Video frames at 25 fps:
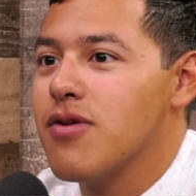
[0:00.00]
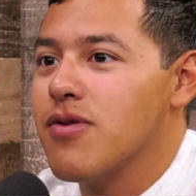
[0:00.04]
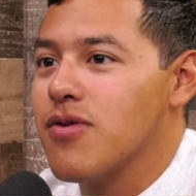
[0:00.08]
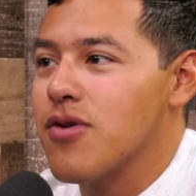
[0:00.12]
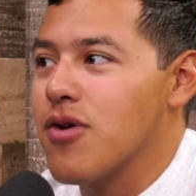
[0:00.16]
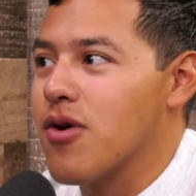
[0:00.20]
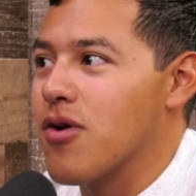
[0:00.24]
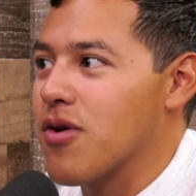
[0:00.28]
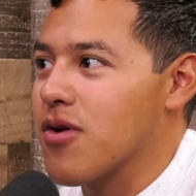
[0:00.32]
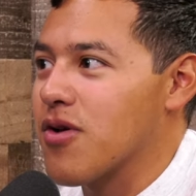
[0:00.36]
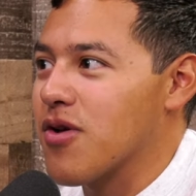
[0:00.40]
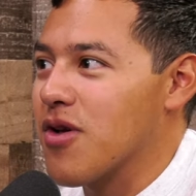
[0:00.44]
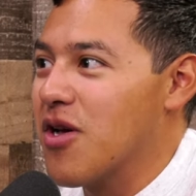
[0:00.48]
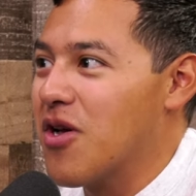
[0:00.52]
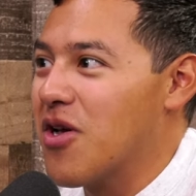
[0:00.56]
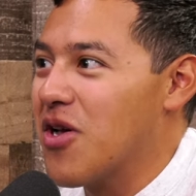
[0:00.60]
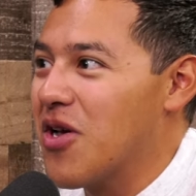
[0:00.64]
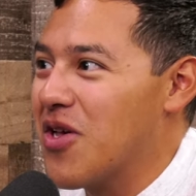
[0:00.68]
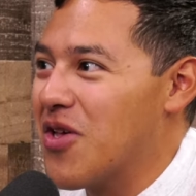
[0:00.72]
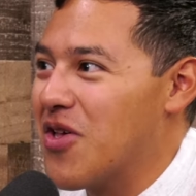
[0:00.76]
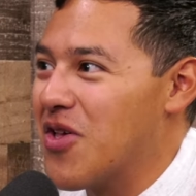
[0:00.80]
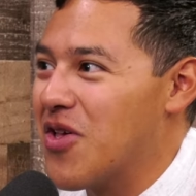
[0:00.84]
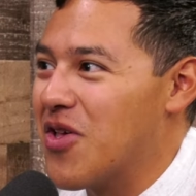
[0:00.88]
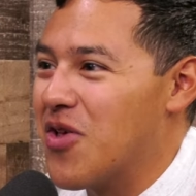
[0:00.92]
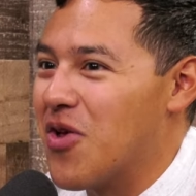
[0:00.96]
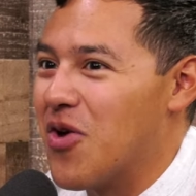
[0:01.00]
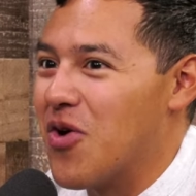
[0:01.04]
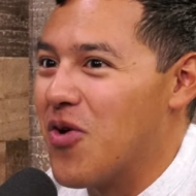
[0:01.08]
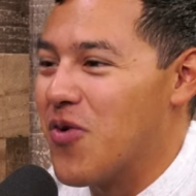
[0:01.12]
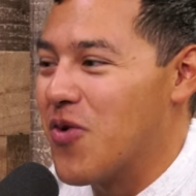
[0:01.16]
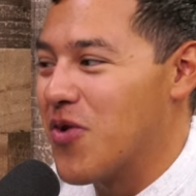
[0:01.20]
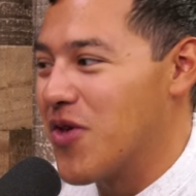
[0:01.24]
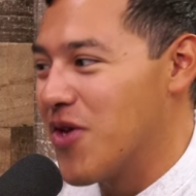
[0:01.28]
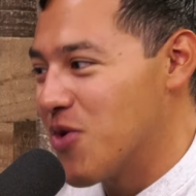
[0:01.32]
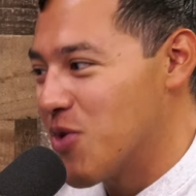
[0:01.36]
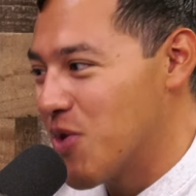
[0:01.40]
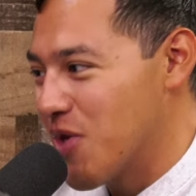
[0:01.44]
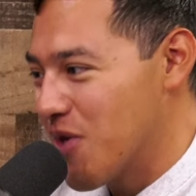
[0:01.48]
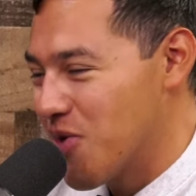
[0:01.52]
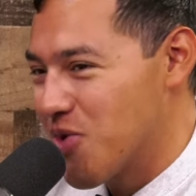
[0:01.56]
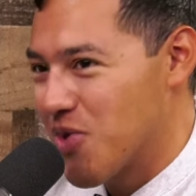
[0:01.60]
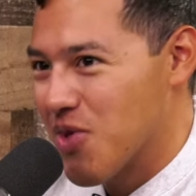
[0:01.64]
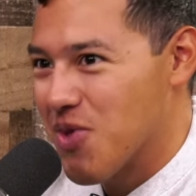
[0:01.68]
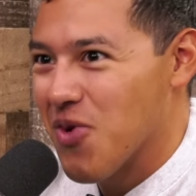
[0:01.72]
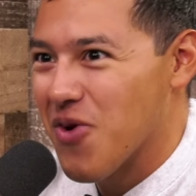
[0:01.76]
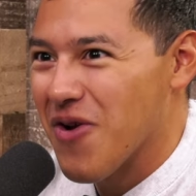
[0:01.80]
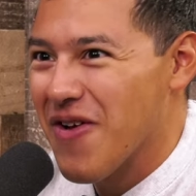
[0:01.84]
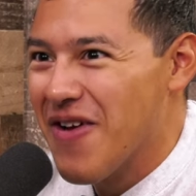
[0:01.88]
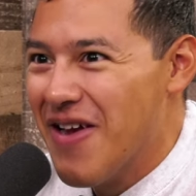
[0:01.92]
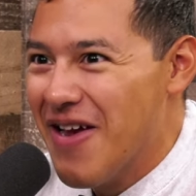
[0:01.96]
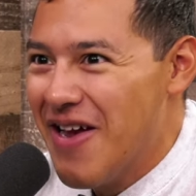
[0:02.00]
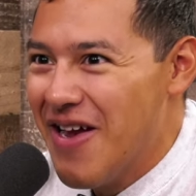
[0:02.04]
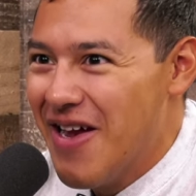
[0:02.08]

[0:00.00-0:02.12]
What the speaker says: go. here's the door.